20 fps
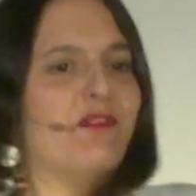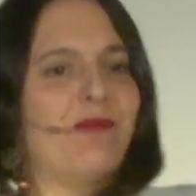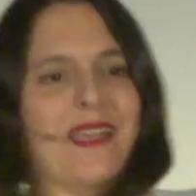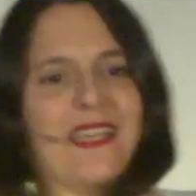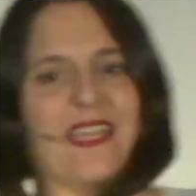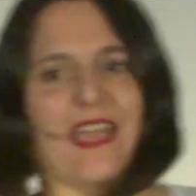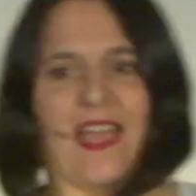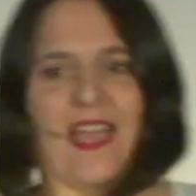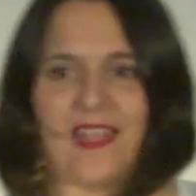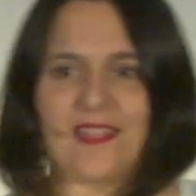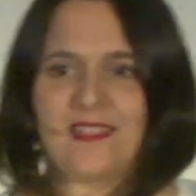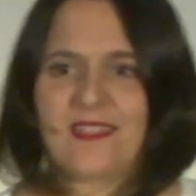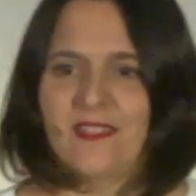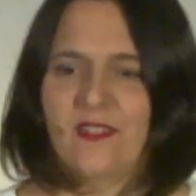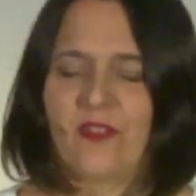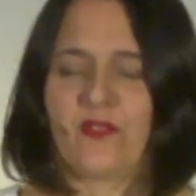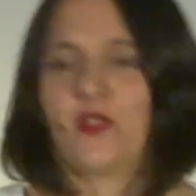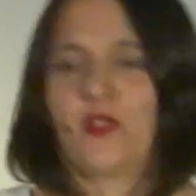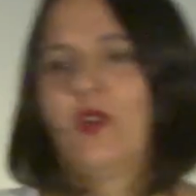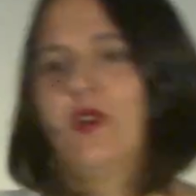of my cats.
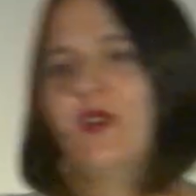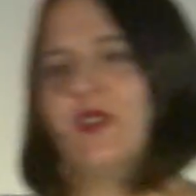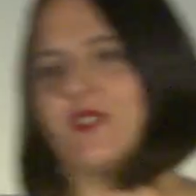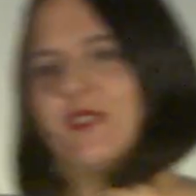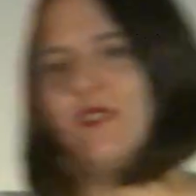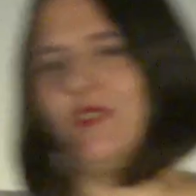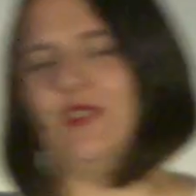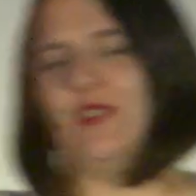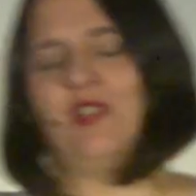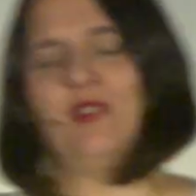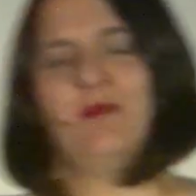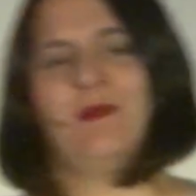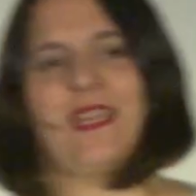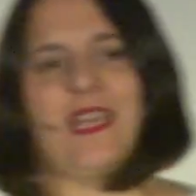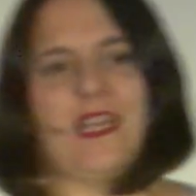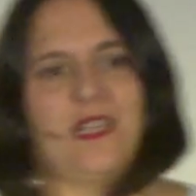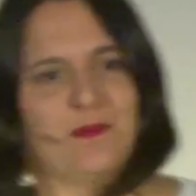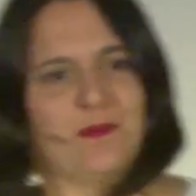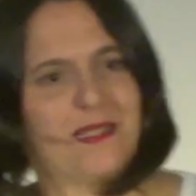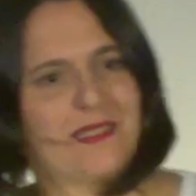Of course, all my
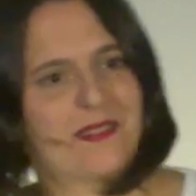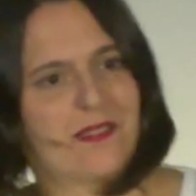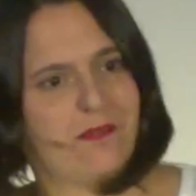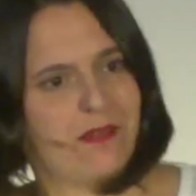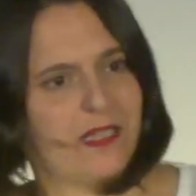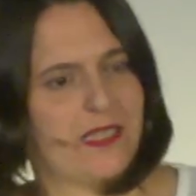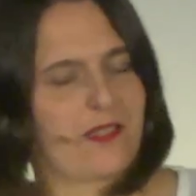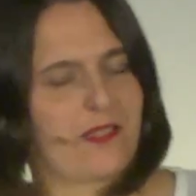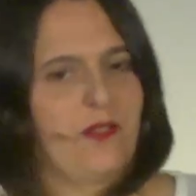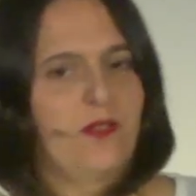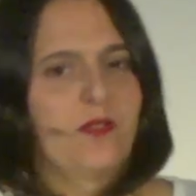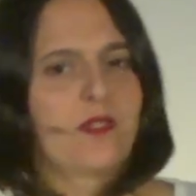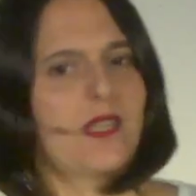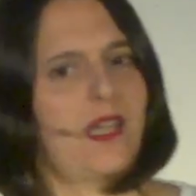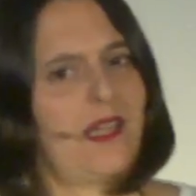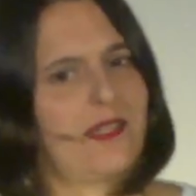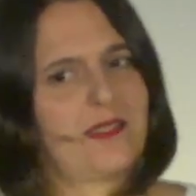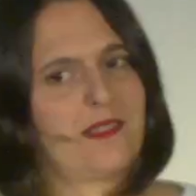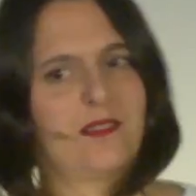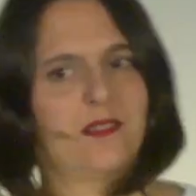animals are rescues,
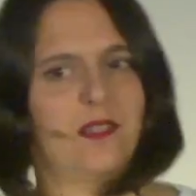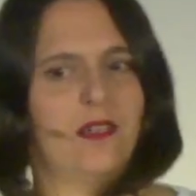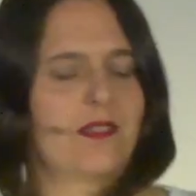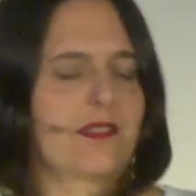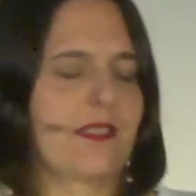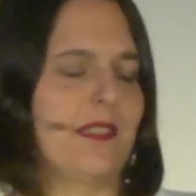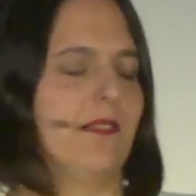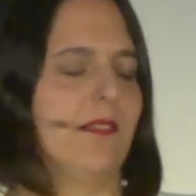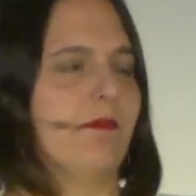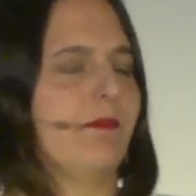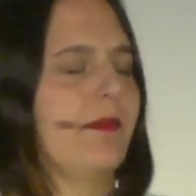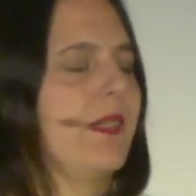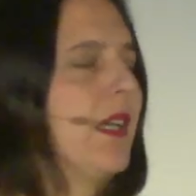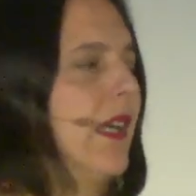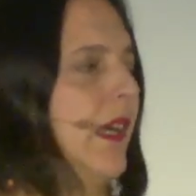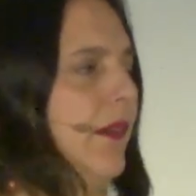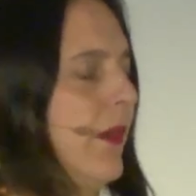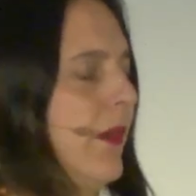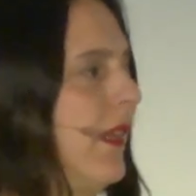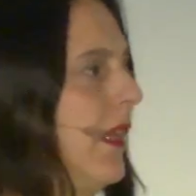cats and dogs and
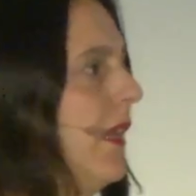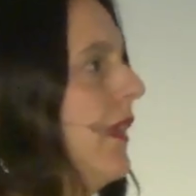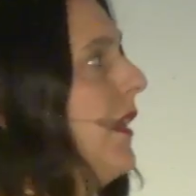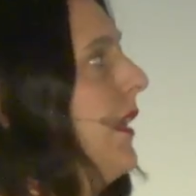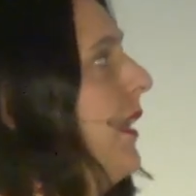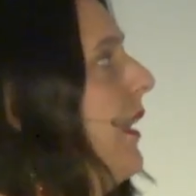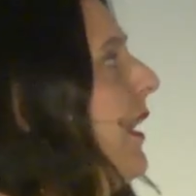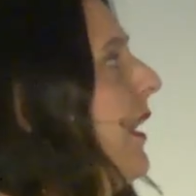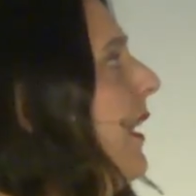everything.